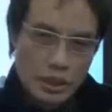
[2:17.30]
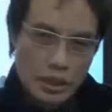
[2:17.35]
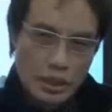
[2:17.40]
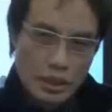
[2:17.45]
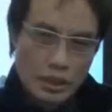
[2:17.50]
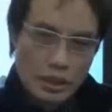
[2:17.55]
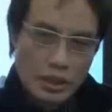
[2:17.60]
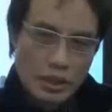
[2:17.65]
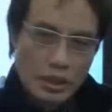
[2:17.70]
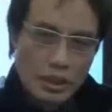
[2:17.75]

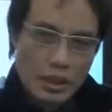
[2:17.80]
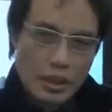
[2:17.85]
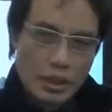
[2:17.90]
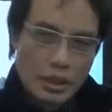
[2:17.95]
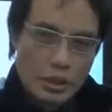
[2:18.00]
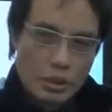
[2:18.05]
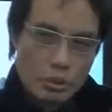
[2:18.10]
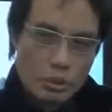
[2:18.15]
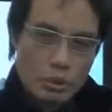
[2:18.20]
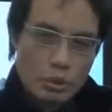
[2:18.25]
From this,
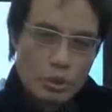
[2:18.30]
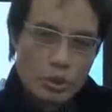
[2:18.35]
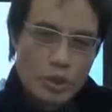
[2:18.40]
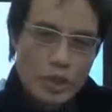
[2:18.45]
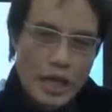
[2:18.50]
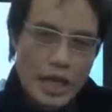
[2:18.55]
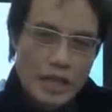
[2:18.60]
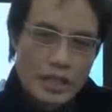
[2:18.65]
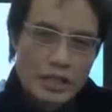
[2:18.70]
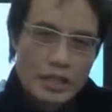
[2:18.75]
I
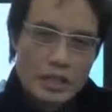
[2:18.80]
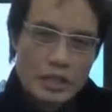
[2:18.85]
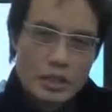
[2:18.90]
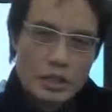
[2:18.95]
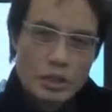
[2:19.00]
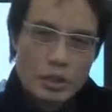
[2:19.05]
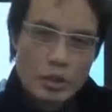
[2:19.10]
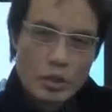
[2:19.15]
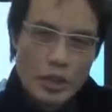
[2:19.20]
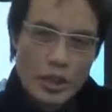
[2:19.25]
think the
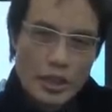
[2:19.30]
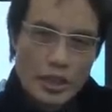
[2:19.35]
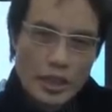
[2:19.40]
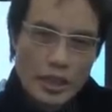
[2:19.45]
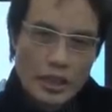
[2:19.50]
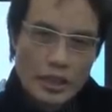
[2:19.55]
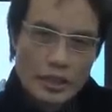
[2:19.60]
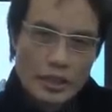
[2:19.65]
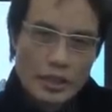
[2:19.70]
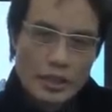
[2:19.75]
traditional Korean
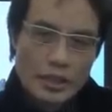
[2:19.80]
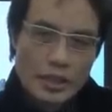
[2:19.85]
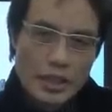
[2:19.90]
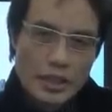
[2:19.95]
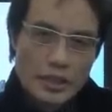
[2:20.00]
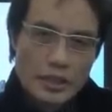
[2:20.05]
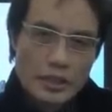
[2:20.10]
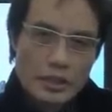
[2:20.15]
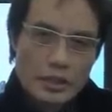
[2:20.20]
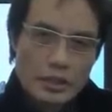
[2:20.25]

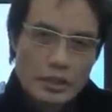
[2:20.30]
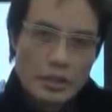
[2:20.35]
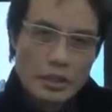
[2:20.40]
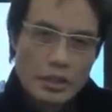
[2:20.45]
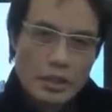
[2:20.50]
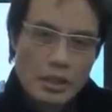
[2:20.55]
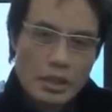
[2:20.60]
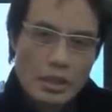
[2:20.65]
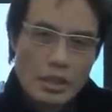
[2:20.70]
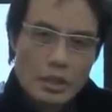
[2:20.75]
stories
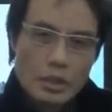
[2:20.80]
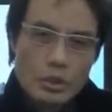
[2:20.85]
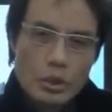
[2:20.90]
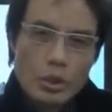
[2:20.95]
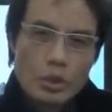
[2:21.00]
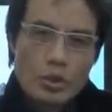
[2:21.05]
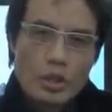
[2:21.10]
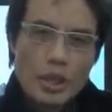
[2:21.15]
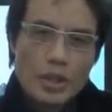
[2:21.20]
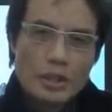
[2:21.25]
and
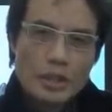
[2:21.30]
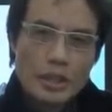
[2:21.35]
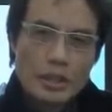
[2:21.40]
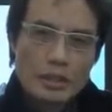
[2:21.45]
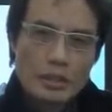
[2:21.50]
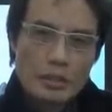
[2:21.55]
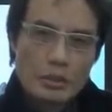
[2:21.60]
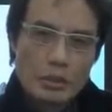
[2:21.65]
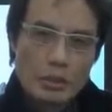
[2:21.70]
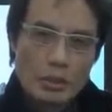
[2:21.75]
the
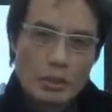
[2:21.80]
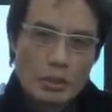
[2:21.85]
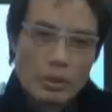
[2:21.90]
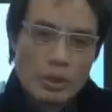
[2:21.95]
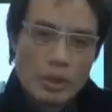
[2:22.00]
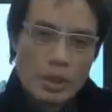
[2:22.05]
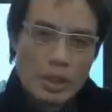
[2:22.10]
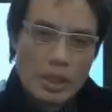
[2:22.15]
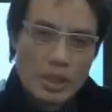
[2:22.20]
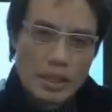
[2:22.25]
sentiments
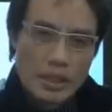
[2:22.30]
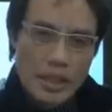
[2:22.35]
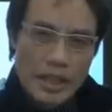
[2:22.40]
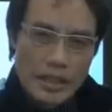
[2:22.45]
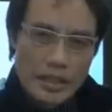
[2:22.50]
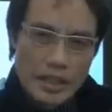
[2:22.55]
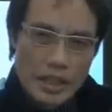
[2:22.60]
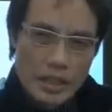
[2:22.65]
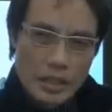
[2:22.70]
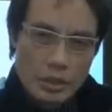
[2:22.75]
embedded there
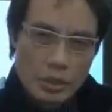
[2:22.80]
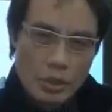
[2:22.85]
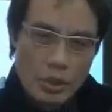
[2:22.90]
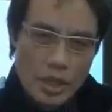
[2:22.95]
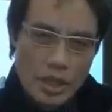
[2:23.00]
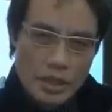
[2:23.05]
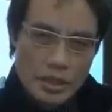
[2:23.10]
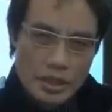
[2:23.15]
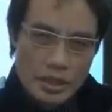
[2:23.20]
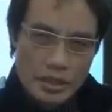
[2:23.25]
will
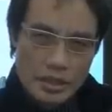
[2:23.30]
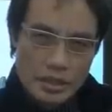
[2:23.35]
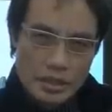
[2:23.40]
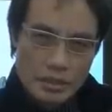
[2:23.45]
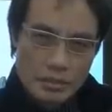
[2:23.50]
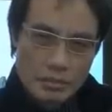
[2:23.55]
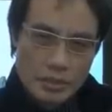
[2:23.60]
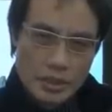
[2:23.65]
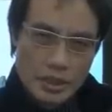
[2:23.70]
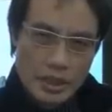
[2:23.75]
always
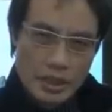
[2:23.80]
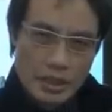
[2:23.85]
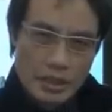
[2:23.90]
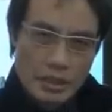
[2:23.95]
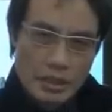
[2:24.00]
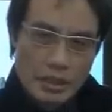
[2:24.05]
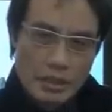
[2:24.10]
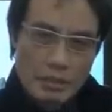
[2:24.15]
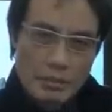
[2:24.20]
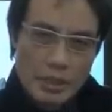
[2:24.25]
provide
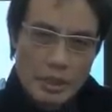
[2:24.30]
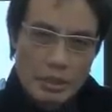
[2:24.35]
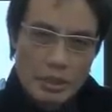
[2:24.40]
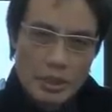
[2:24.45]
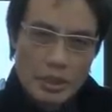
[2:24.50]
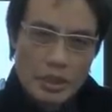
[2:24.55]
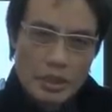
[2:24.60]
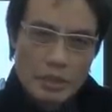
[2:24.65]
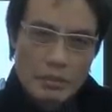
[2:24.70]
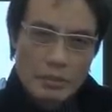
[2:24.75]
inspiration
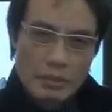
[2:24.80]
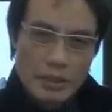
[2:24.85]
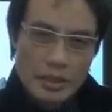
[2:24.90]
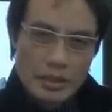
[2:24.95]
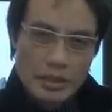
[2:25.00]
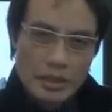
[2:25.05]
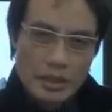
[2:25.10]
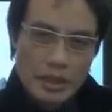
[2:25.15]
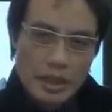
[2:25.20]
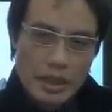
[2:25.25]
and
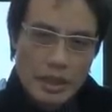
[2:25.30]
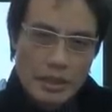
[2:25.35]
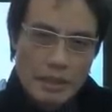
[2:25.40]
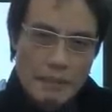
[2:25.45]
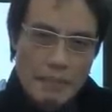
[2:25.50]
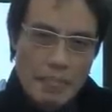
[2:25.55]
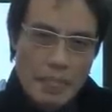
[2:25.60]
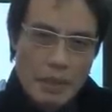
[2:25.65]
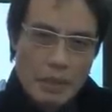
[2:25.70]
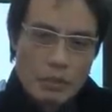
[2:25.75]
transcend
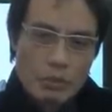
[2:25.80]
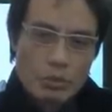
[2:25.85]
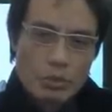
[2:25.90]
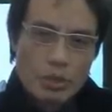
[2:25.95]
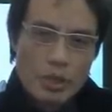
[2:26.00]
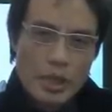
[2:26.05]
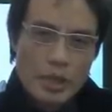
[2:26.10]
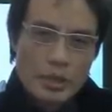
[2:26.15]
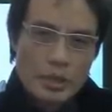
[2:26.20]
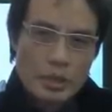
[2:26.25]
temporal
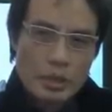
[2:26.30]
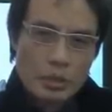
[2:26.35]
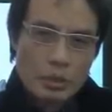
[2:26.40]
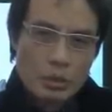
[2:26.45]
differences.